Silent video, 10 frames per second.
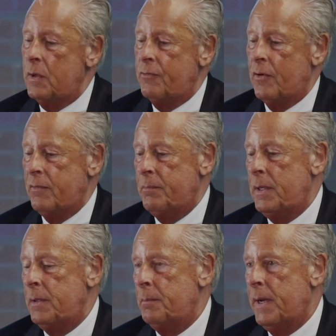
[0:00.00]
£25
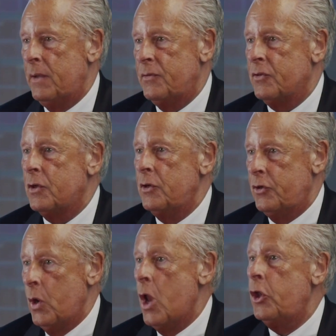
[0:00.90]
million is going to
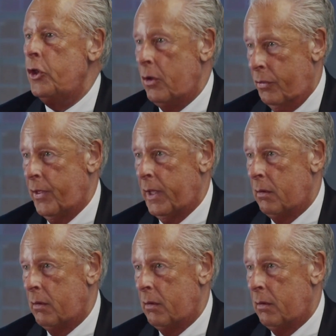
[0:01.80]
do nothing.